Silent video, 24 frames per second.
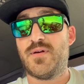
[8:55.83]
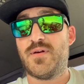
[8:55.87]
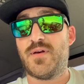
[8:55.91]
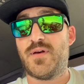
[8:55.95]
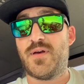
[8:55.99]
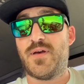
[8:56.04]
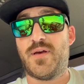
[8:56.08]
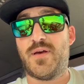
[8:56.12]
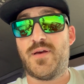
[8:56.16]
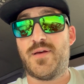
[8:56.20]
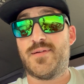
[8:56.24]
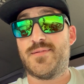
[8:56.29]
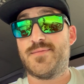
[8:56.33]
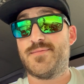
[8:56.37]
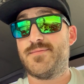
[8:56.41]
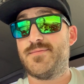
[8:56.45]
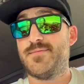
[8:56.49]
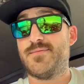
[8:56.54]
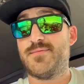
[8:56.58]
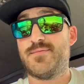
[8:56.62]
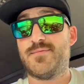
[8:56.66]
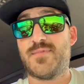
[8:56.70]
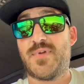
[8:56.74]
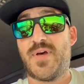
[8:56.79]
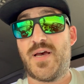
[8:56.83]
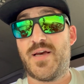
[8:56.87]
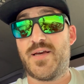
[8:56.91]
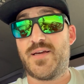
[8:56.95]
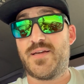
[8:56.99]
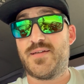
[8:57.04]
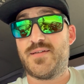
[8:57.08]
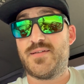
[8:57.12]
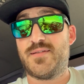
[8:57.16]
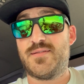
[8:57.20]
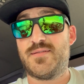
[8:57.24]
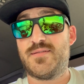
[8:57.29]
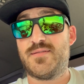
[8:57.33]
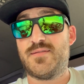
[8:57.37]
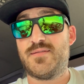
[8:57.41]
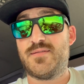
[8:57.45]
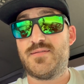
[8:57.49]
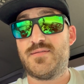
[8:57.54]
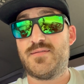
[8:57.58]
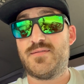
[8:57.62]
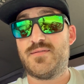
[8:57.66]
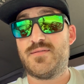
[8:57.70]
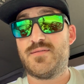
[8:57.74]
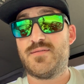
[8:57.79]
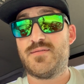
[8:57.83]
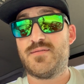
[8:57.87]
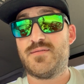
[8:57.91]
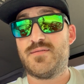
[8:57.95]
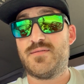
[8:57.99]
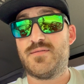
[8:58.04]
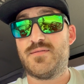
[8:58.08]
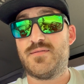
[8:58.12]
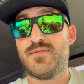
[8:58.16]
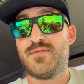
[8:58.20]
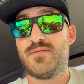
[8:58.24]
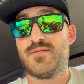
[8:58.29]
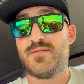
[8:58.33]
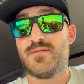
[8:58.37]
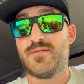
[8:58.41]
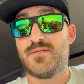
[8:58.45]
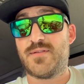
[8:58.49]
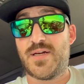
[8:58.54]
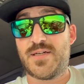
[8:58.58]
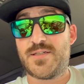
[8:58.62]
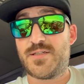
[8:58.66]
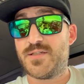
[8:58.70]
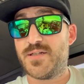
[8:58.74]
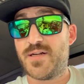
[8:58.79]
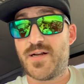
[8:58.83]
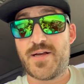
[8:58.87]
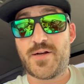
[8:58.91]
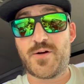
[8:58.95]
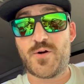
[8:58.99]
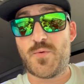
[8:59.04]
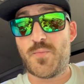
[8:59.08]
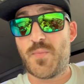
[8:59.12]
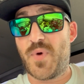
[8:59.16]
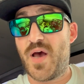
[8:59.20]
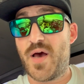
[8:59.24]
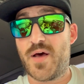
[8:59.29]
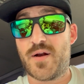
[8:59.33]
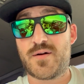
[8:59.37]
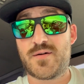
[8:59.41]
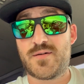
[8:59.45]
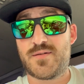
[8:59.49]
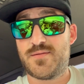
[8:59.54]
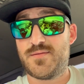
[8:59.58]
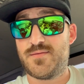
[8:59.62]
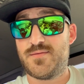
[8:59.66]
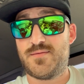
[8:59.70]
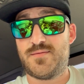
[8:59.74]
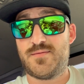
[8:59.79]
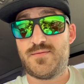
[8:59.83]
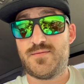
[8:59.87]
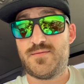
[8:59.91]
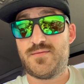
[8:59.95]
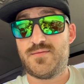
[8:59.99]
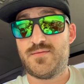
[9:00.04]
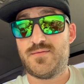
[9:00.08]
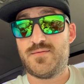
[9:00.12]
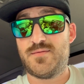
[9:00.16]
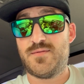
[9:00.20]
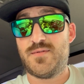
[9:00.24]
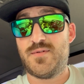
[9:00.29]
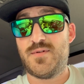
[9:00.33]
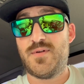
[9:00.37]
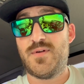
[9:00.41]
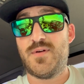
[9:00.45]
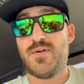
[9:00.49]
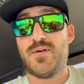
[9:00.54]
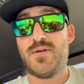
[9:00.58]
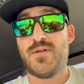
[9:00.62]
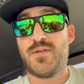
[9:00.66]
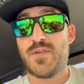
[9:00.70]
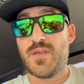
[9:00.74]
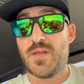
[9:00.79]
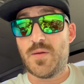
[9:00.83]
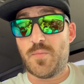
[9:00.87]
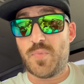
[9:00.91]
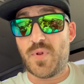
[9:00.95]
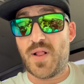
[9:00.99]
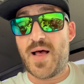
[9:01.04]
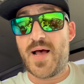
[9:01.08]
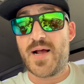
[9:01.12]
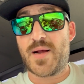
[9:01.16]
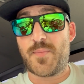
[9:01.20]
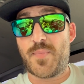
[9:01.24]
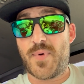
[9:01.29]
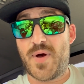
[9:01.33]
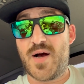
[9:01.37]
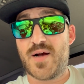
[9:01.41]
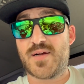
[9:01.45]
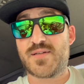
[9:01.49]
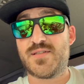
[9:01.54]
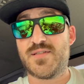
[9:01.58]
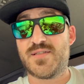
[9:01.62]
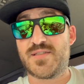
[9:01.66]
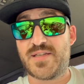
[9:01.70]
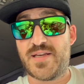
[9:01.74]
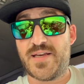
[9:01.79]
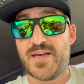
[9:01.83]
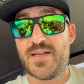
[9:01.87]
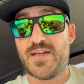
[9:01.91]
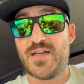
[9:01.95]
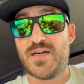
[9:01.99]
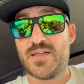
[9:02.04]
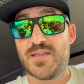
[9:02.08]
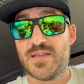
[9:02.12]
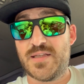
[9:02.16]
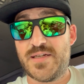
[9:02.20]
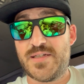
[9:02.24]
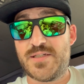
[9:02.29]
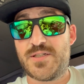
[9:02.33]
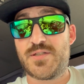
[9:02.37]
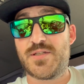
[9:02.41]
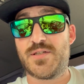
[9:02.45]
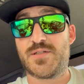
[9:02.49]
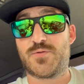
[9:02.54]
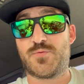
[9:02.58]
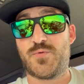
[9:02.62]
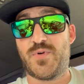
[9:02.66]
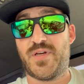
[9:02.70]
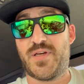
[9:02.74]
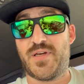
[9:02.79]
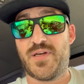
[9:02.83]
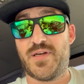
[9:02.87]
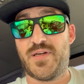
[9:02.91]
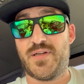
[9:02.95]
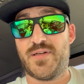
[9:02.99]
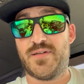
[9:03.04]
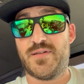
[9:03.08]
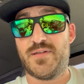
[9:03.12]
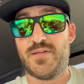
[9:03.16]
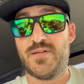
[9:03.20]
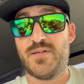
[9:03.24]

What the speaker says: And, hey, that shit ain't gonna matter. The black box is getting unleashed this weekend.